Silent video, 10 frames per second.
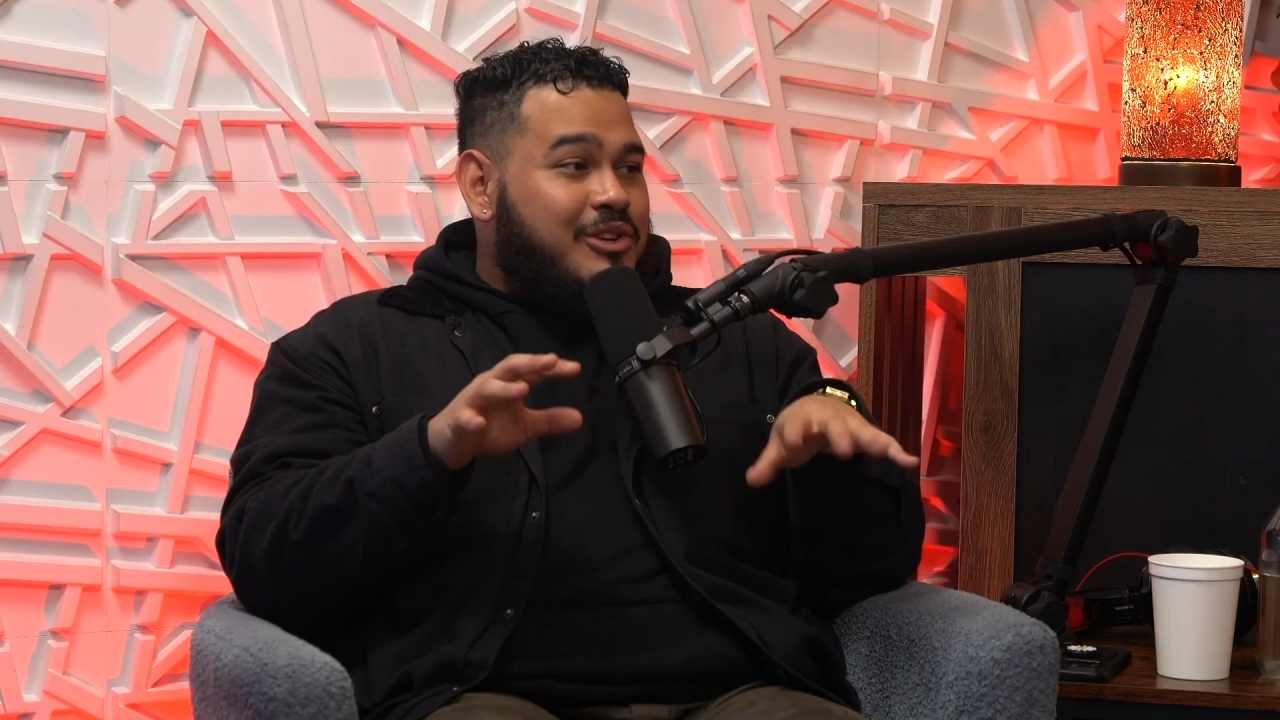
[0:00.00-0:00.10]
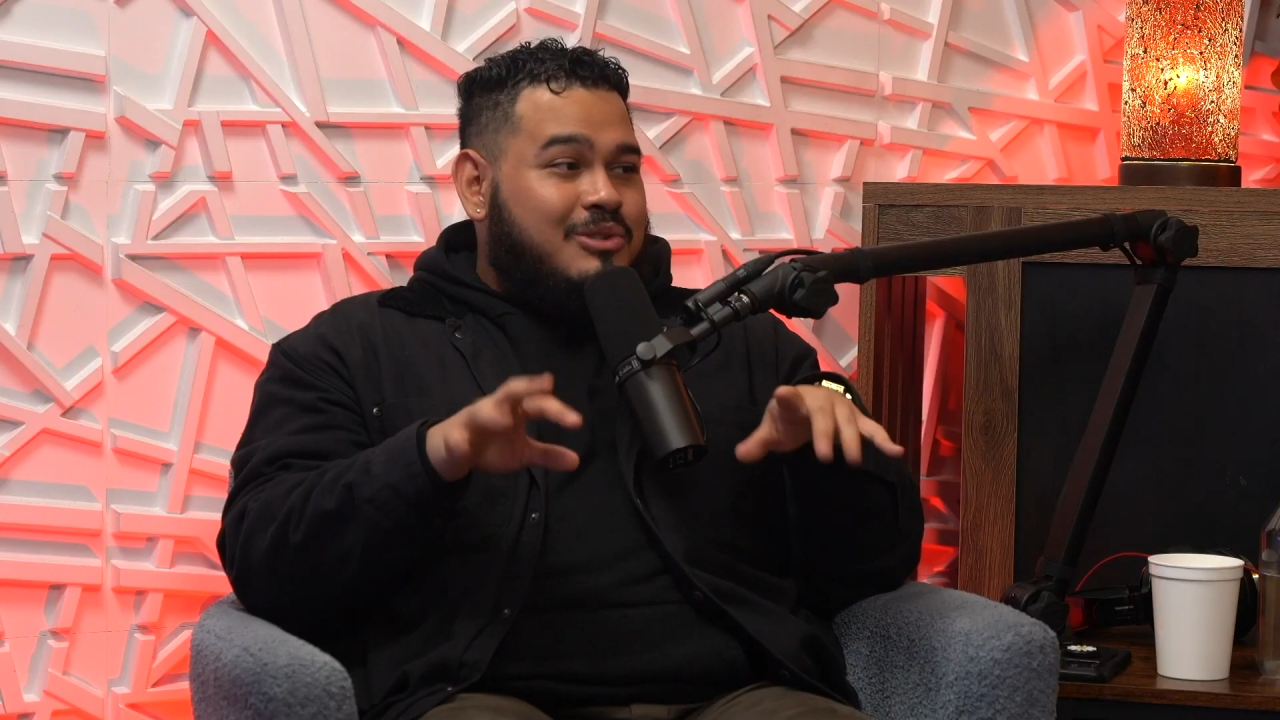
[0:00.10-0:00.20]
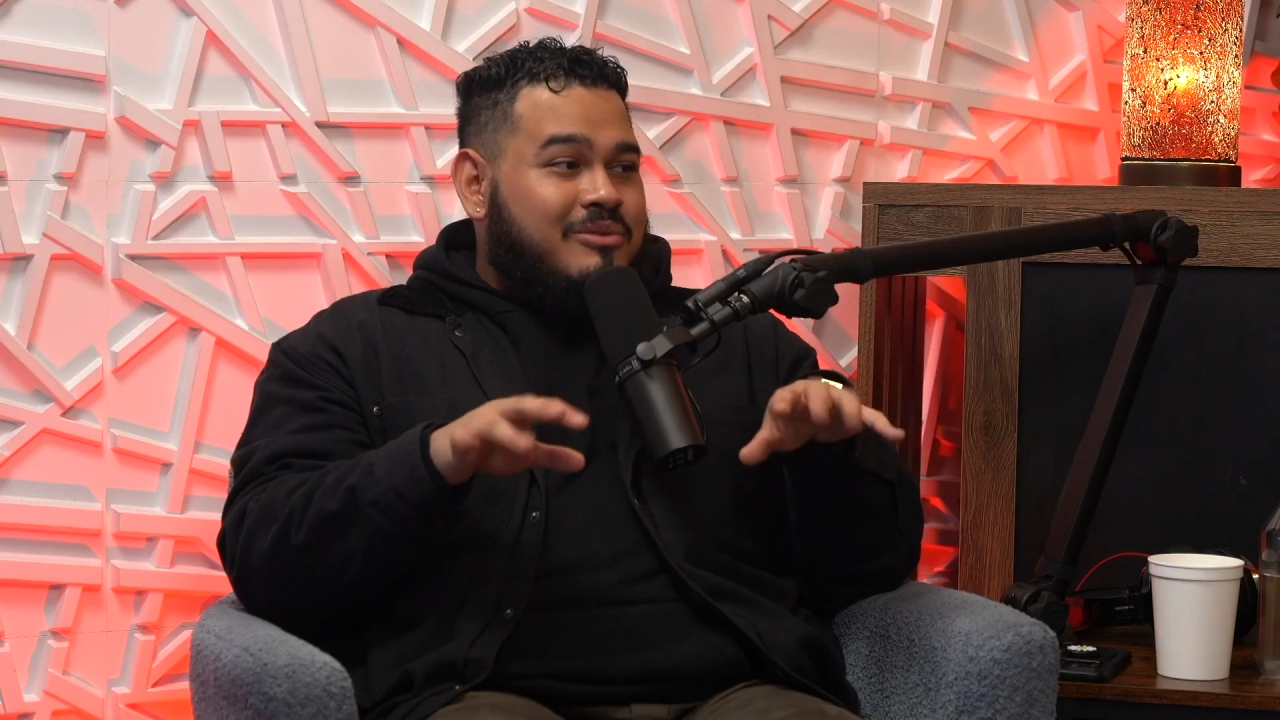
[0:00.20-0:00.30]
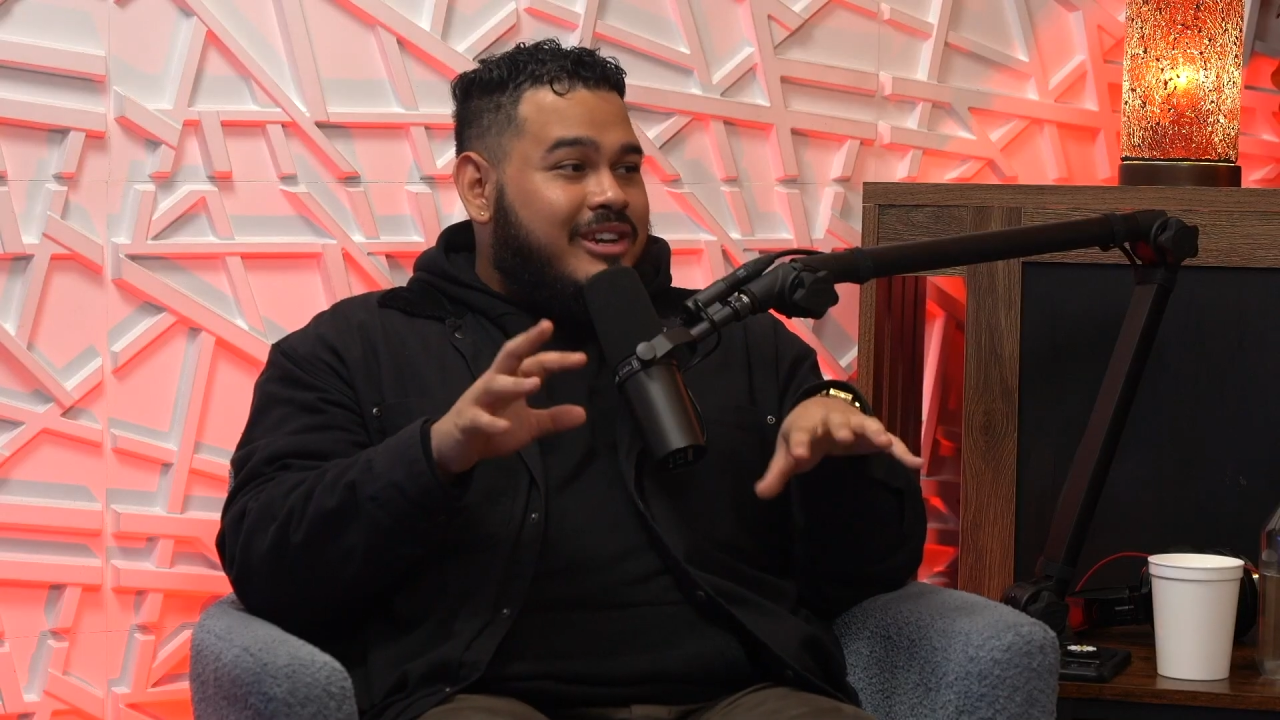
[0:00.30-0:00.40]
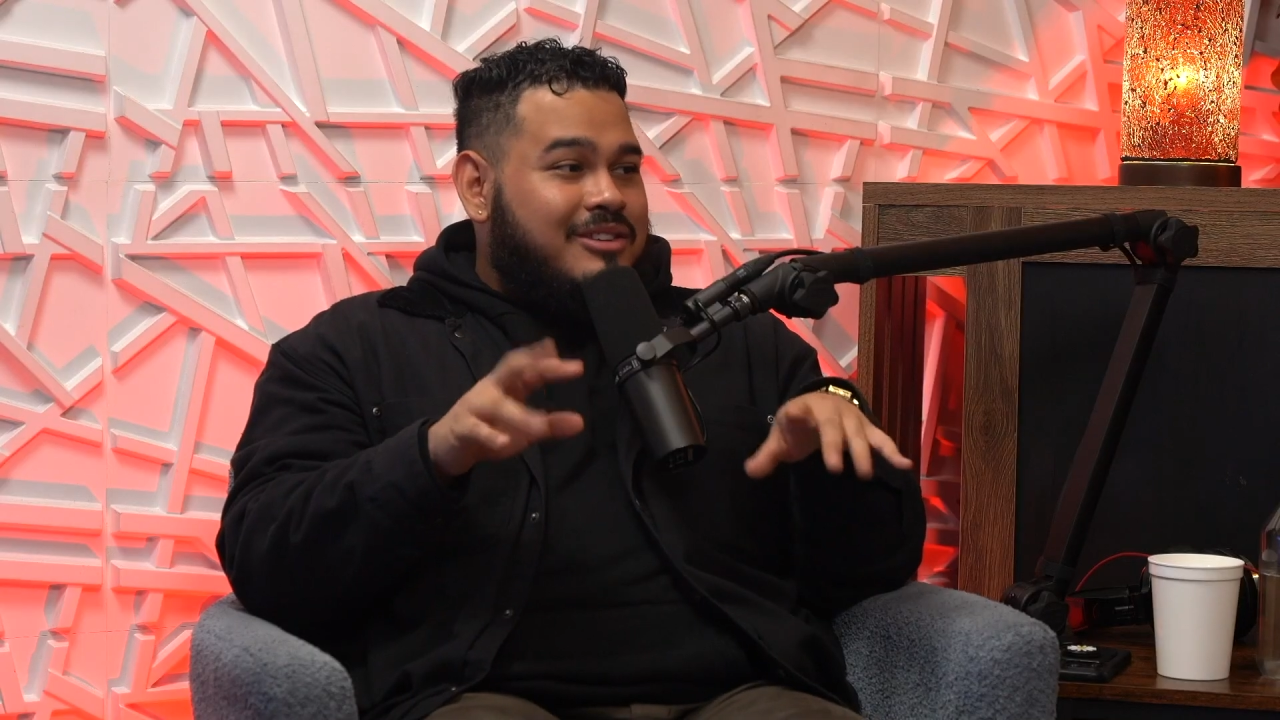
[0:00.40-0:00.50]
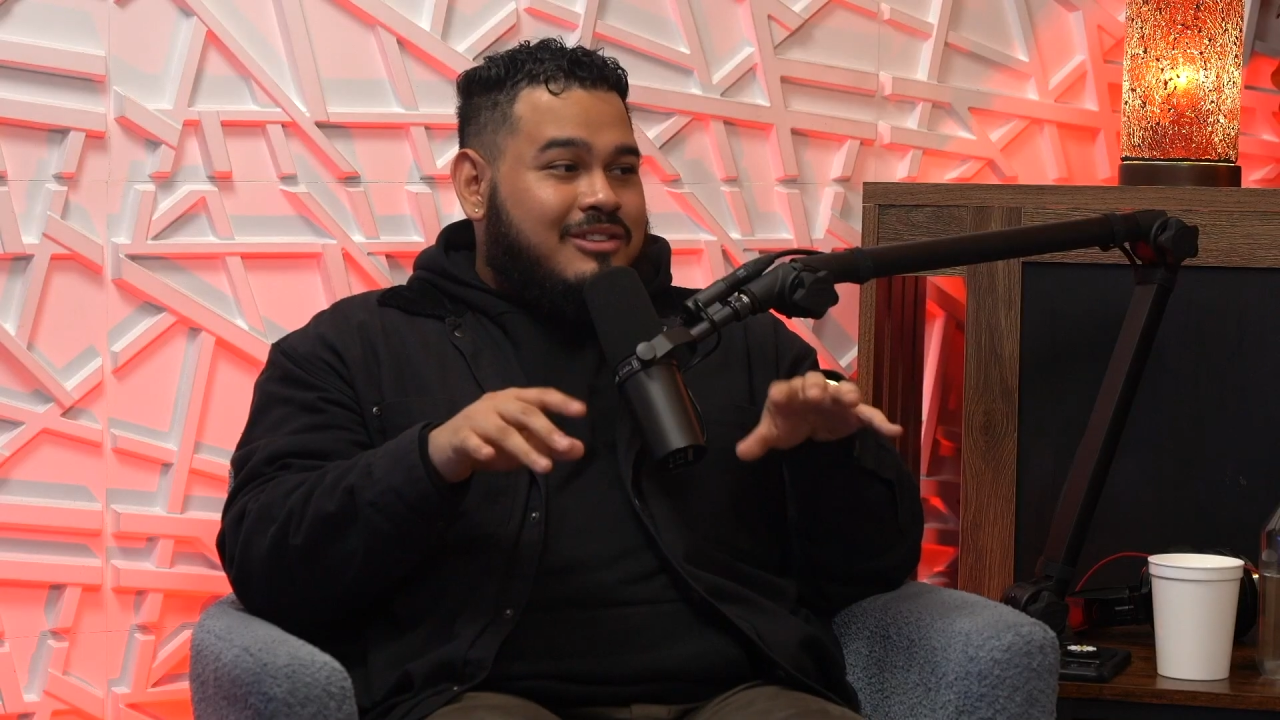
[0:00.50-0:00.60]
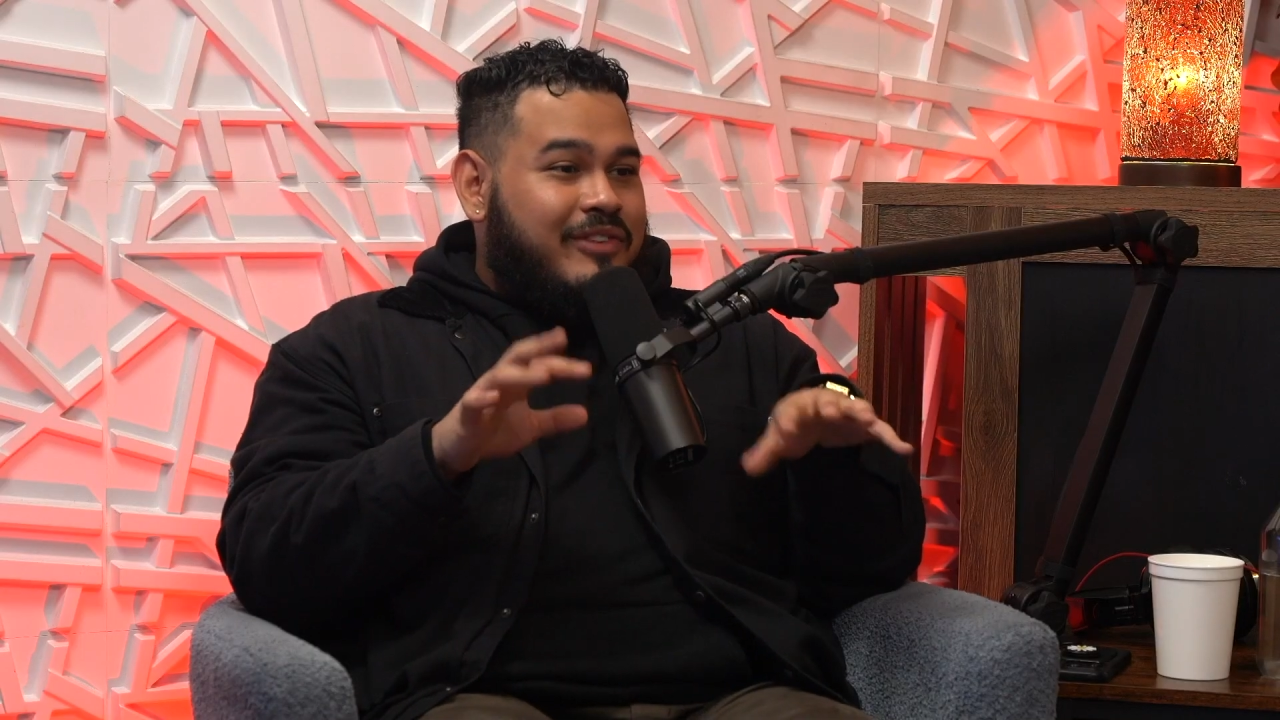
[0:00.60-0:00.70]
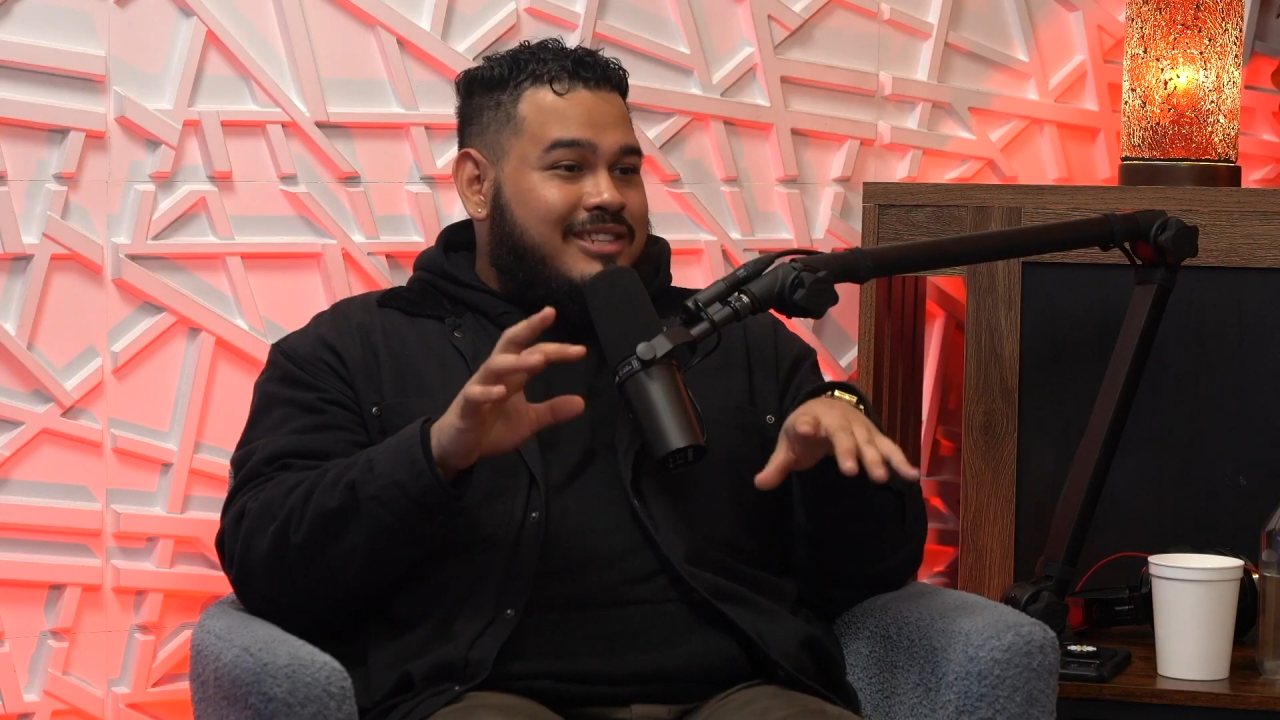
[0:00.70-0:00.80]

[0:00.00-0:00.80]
YouTube videos to